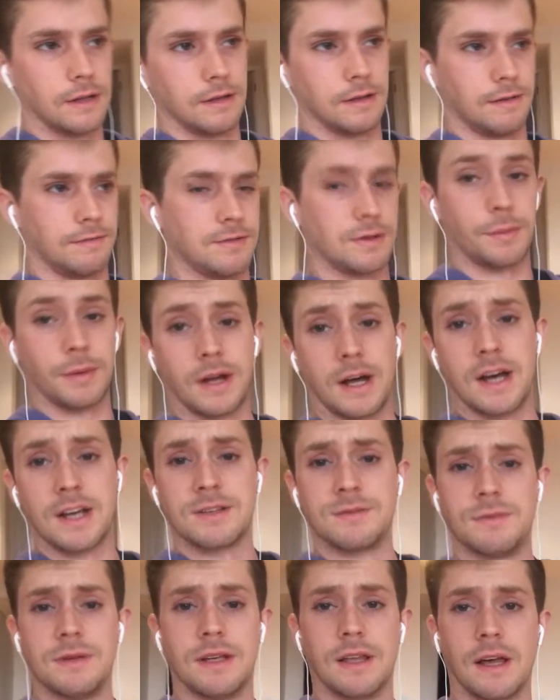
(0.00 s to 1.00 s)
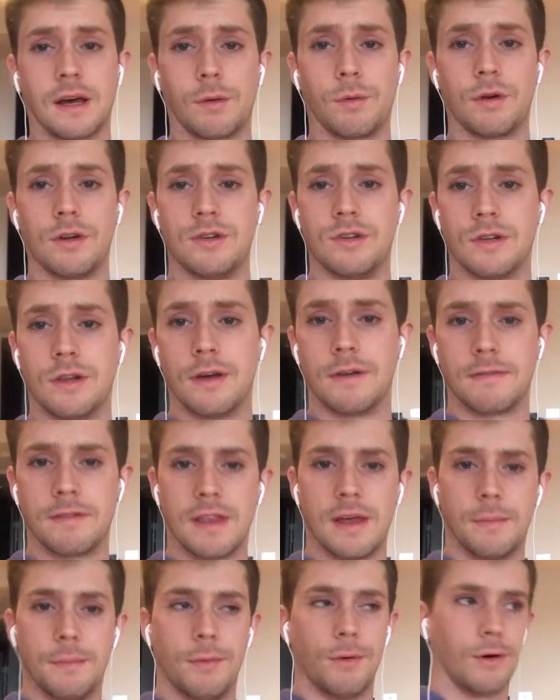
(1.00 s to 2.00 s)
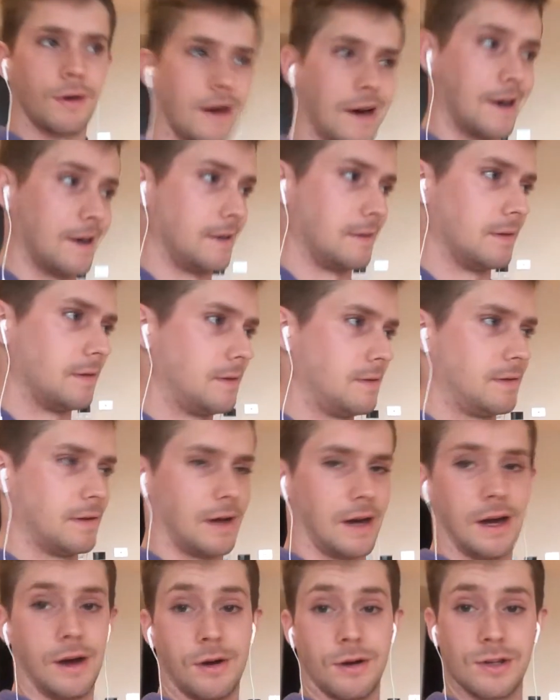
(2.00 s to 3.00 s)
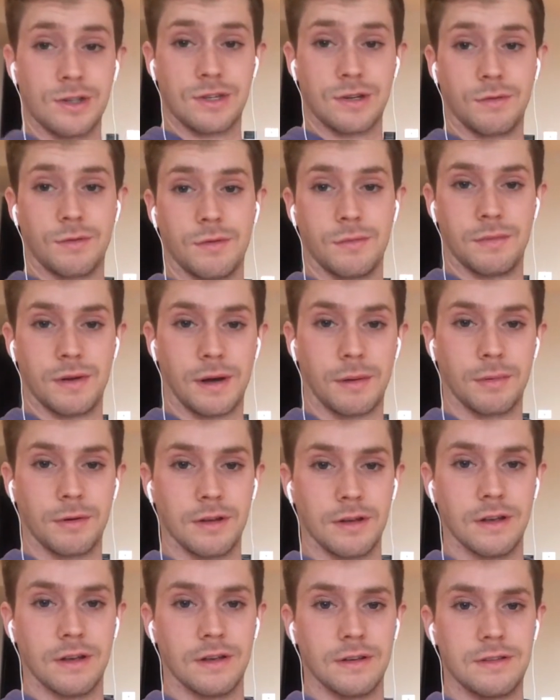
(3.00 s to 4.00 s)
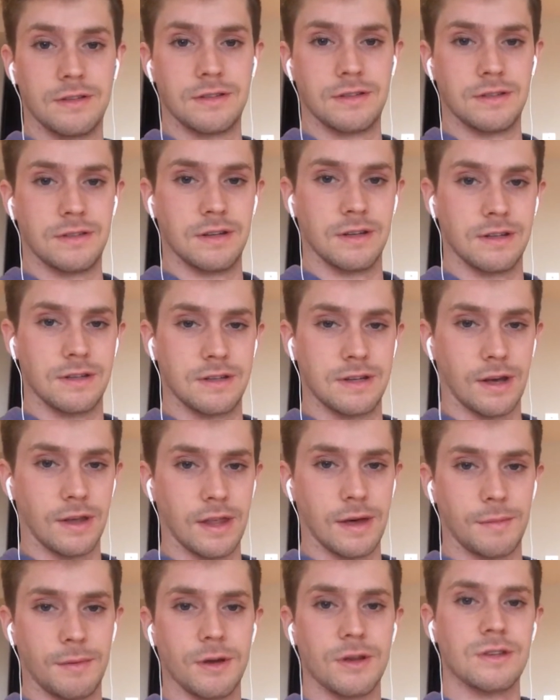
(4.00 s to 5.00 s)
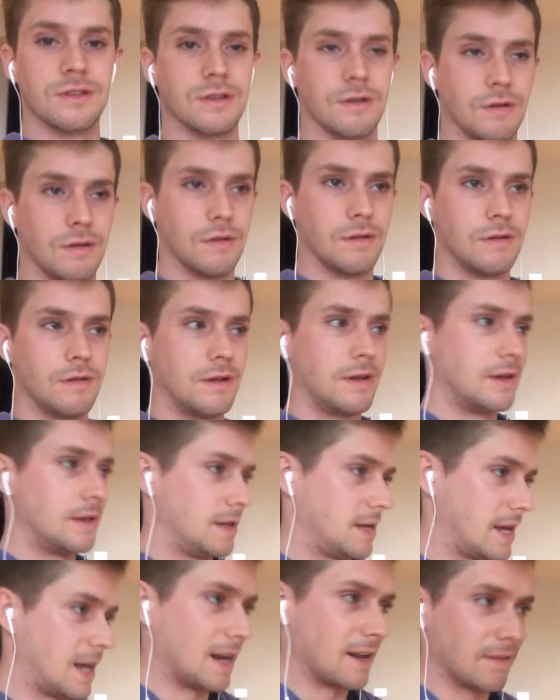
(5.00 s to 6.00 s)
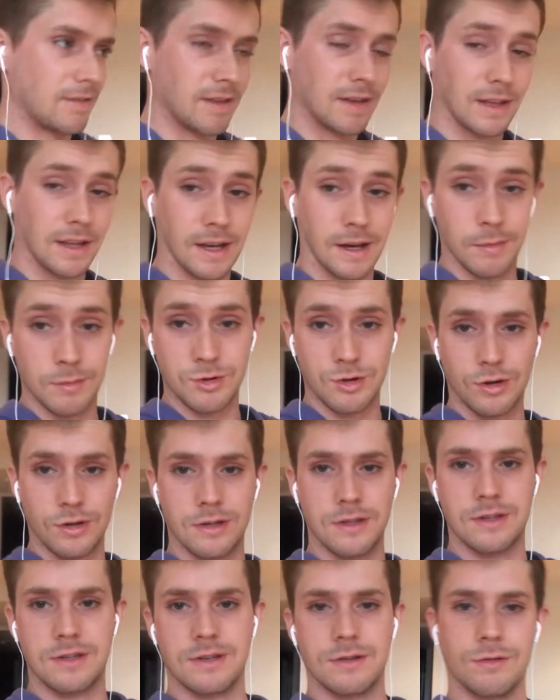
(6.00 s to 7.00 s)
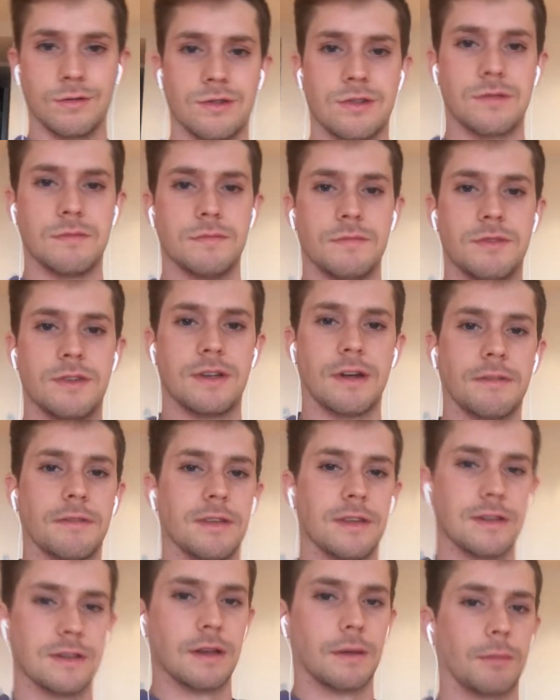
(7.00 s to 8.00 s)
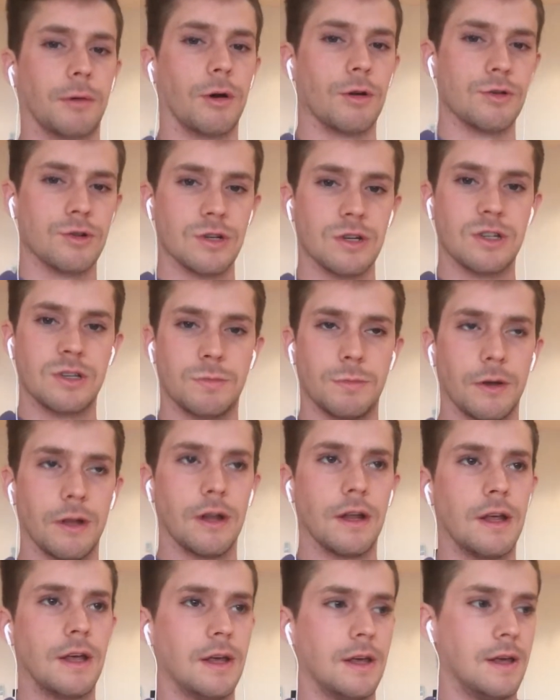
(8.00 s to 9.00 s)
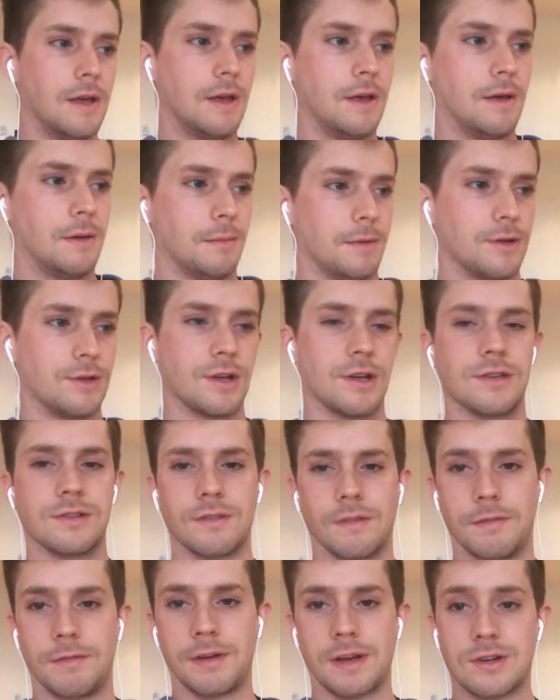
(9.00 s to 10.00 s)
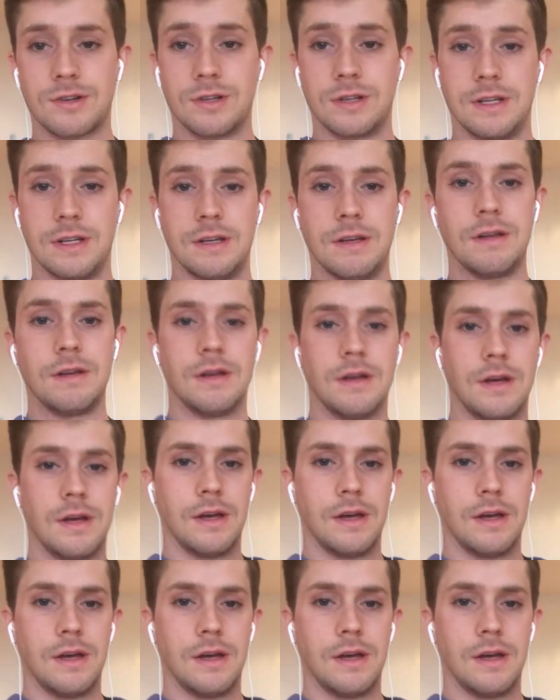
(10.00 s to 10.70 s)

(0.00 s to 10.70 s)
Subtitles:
if someone asked me like, what did you learn from that book? I honestly wouldn't be able to tell that person anything. Like I'm sure there's still some stuff in the subconscious, but in terms of actually